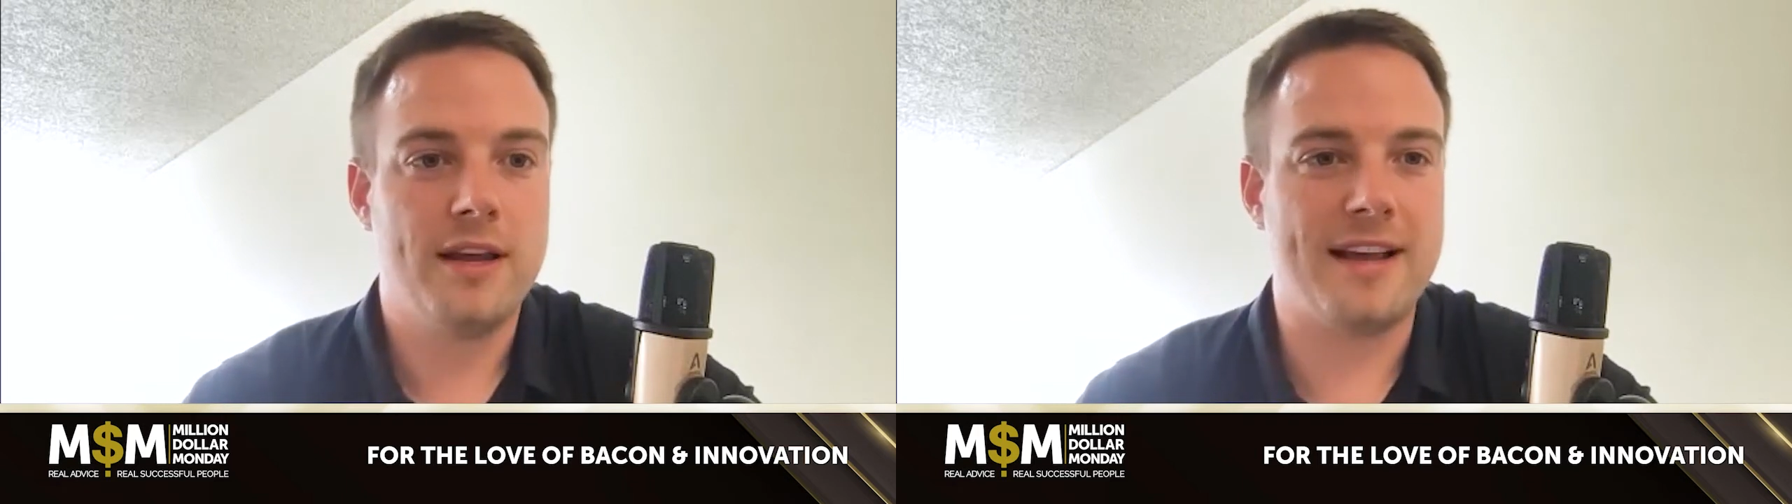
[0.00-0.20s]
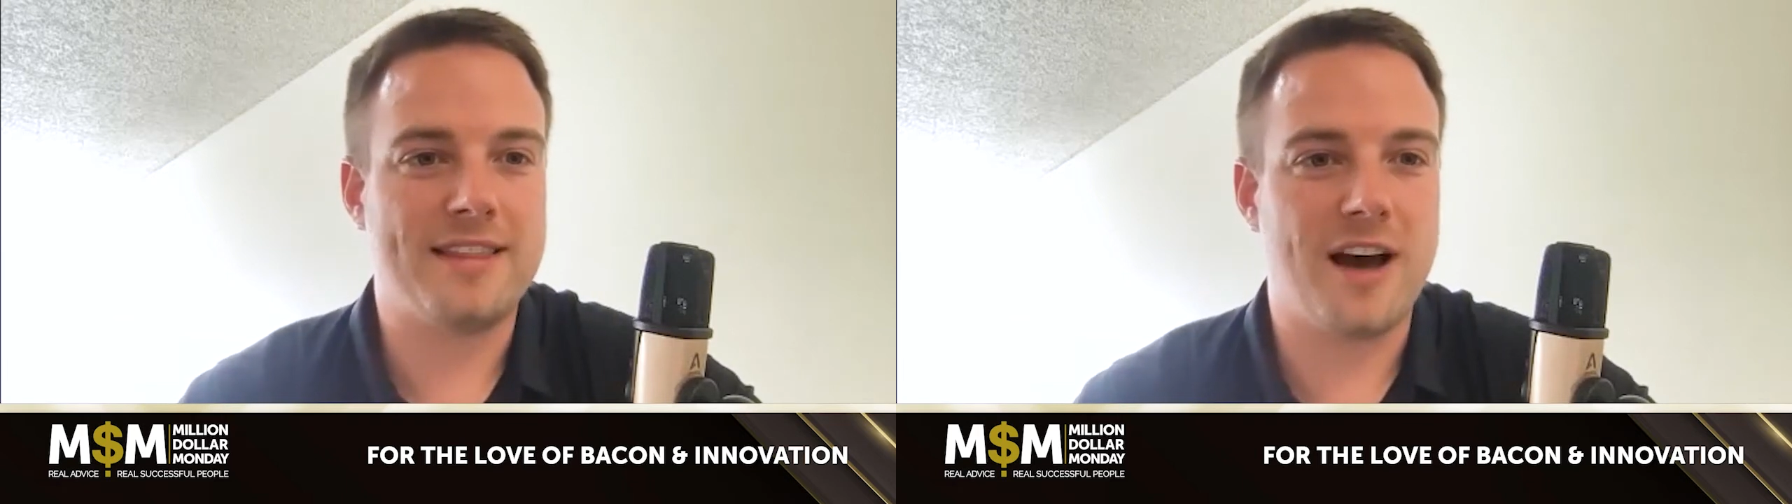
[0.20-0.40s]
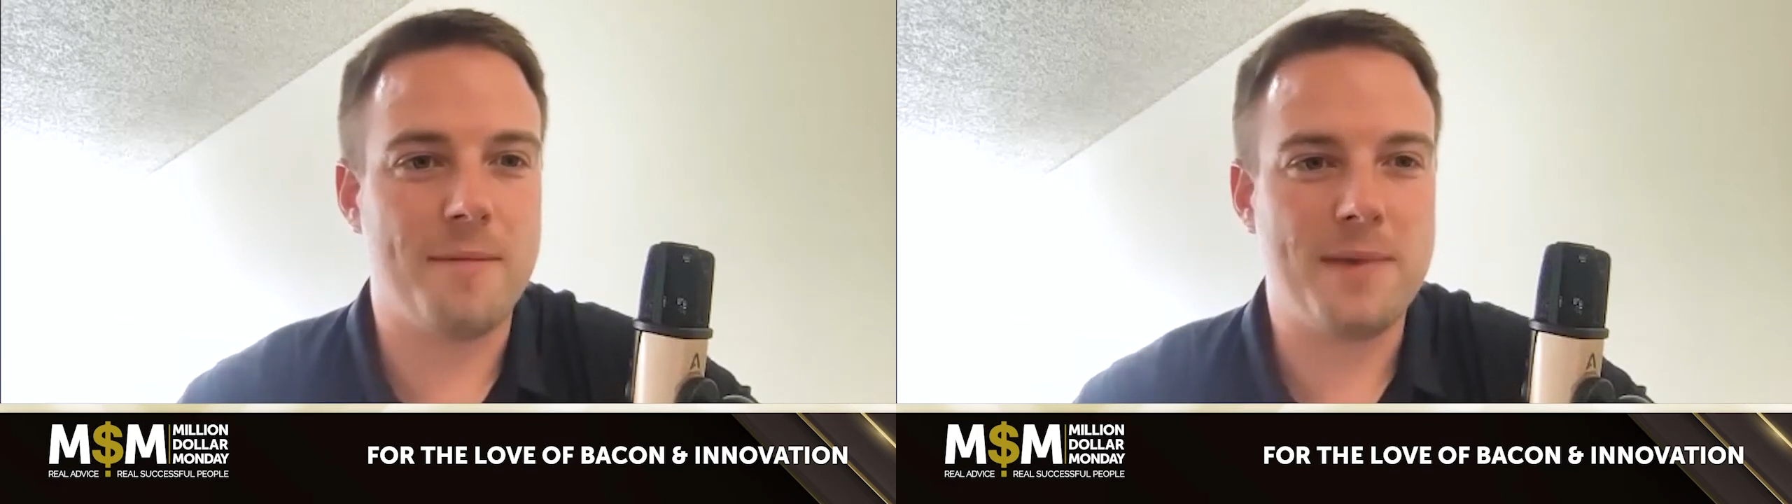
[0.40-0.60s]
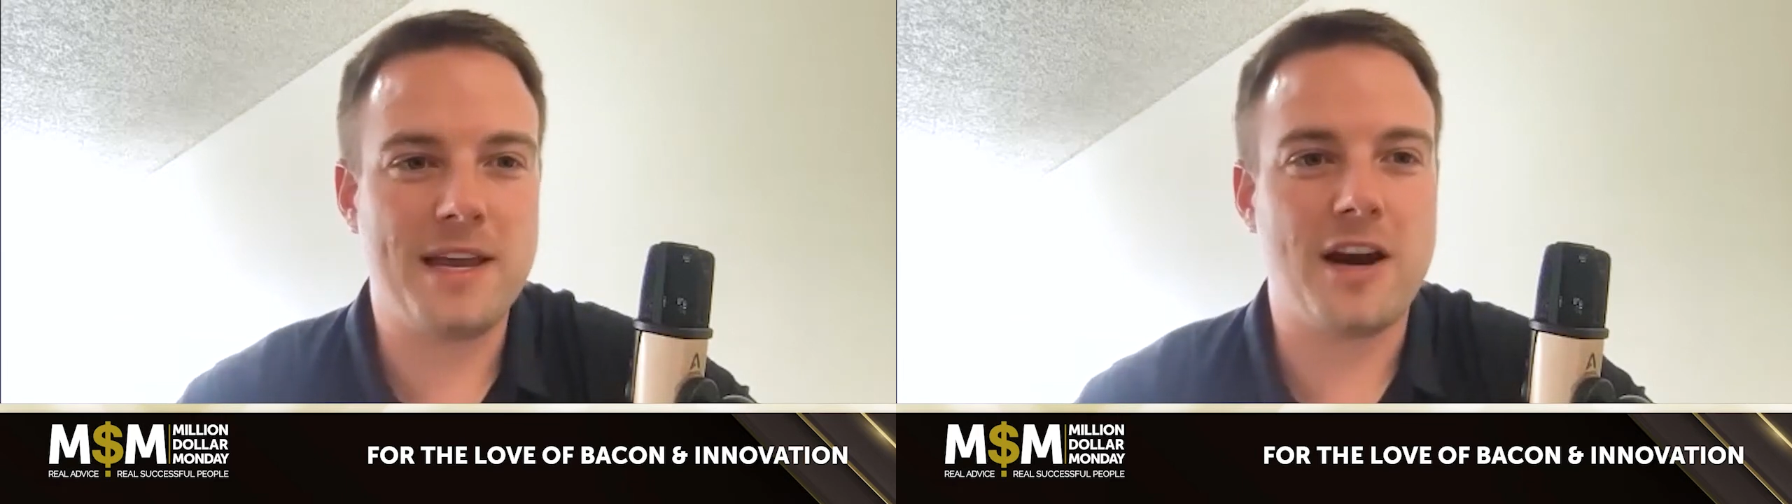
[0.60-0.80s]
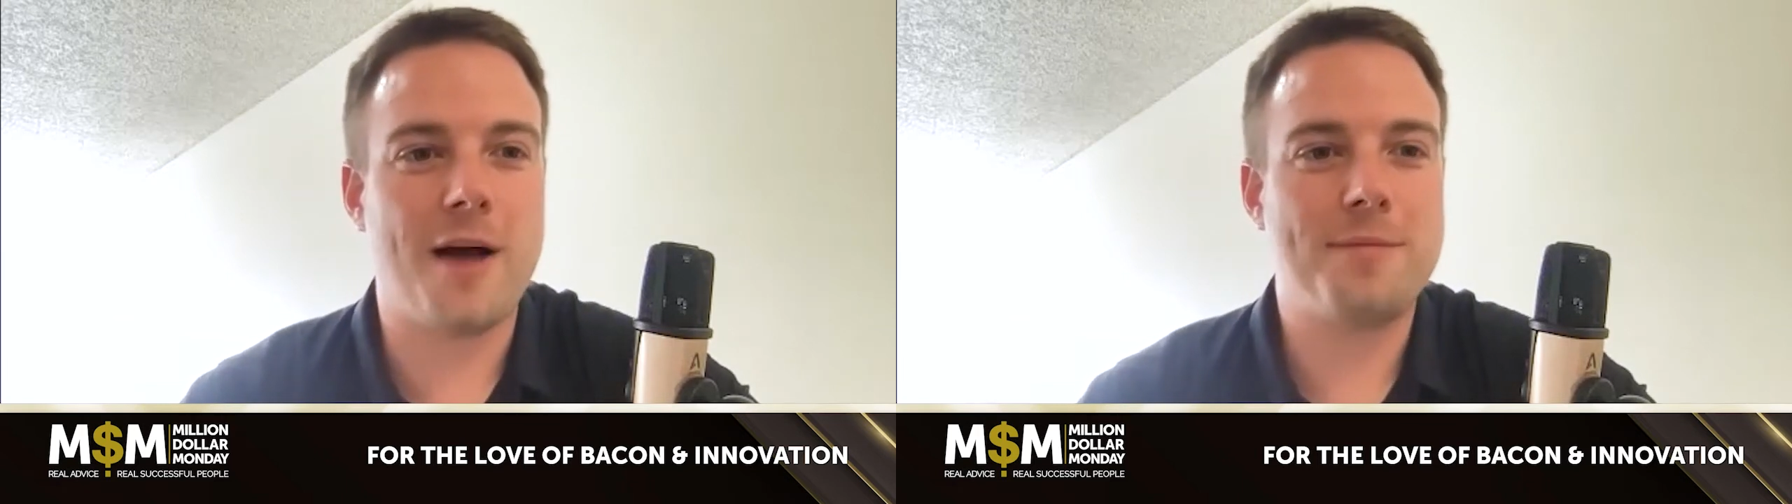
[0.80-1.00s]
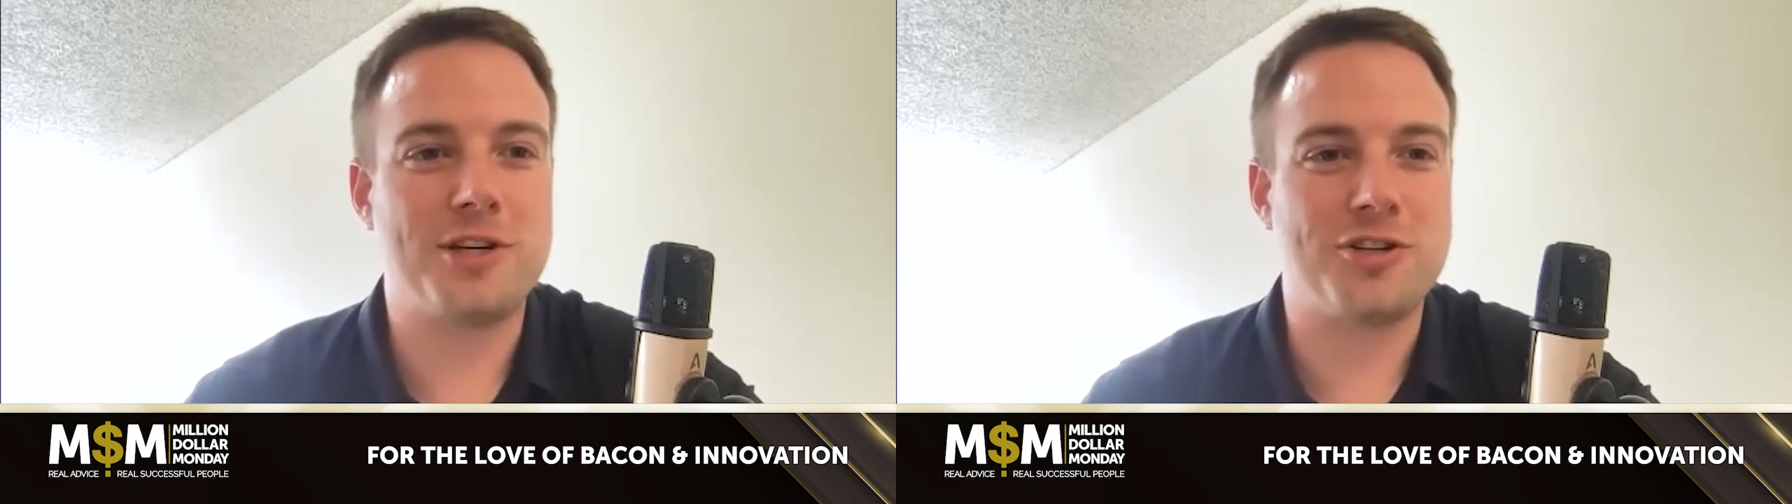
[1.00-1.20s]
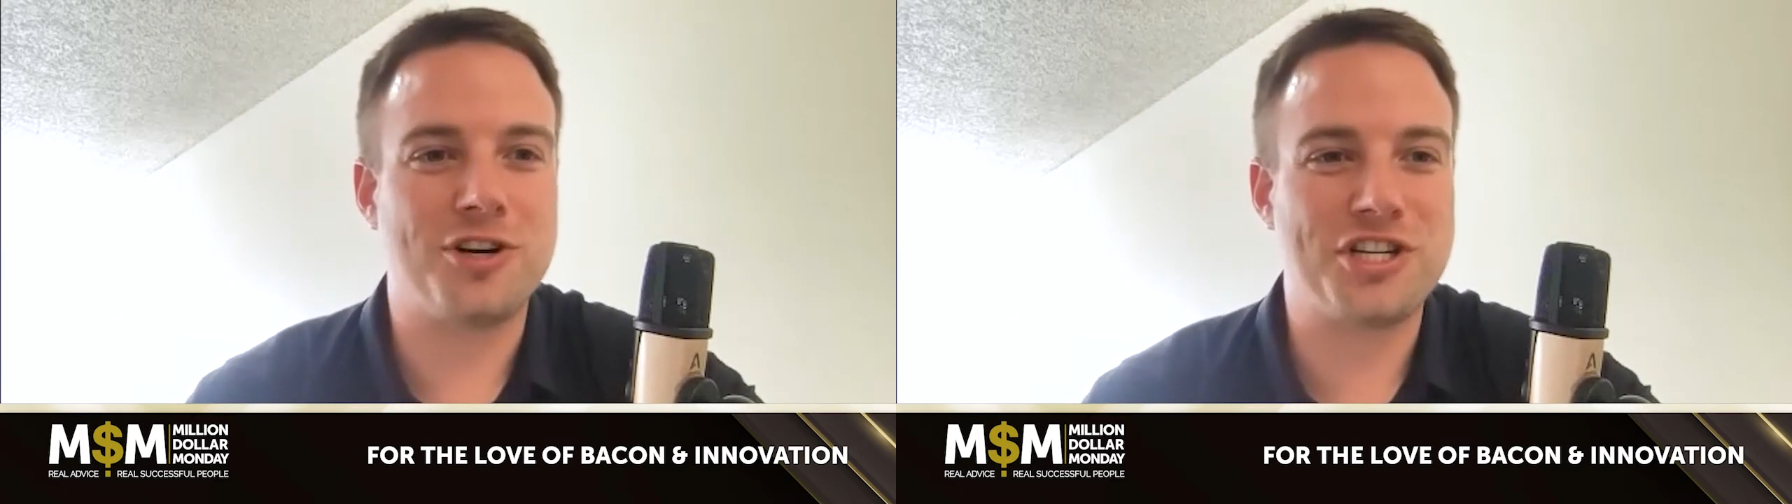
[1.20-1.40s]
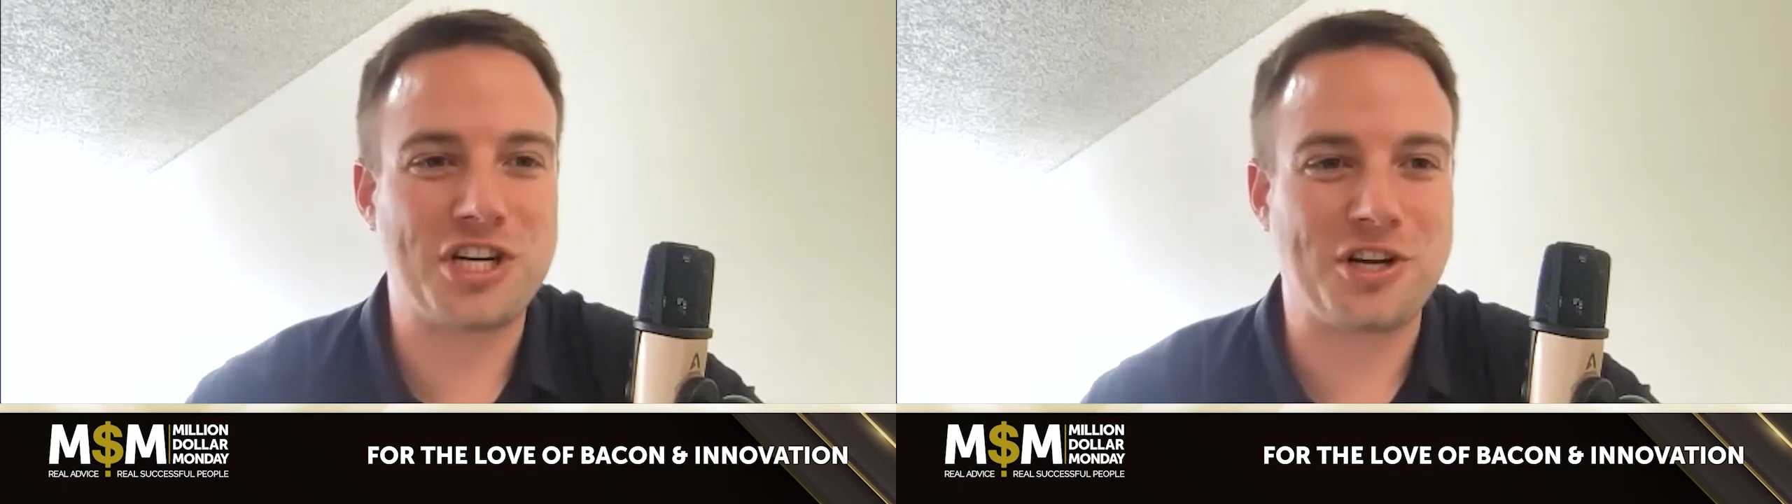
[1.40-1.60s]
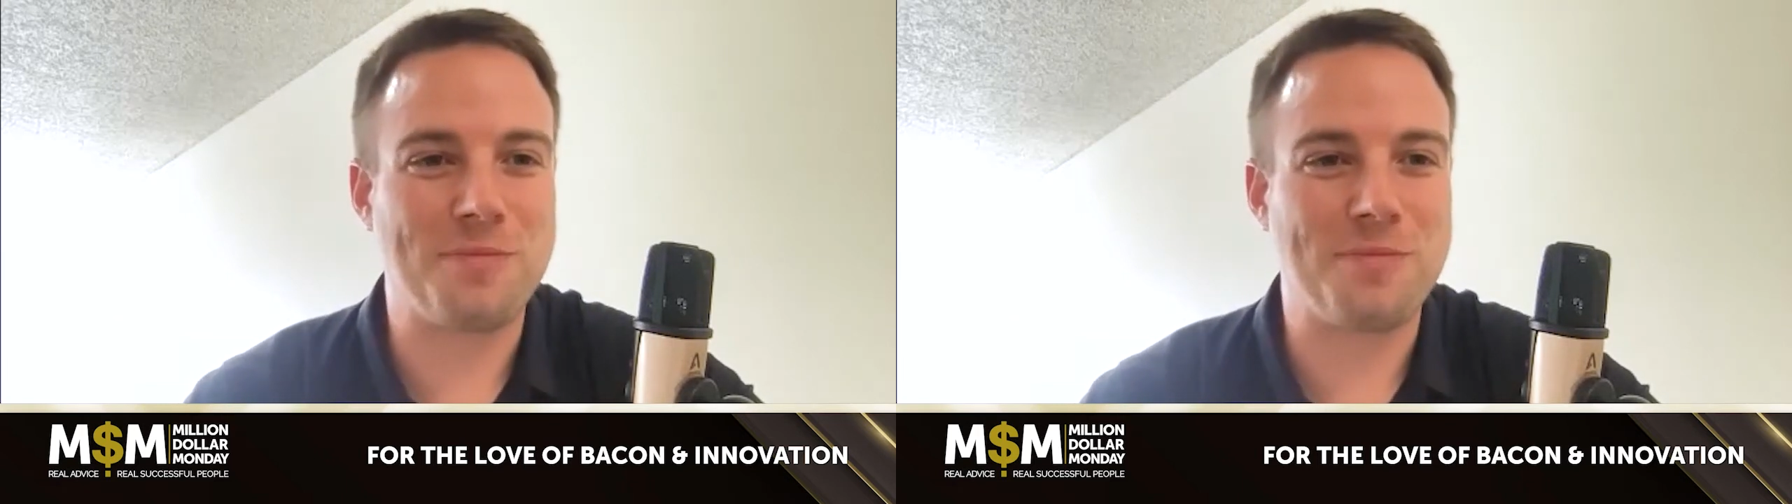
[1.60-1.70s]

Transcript: And I thought being an obstetrician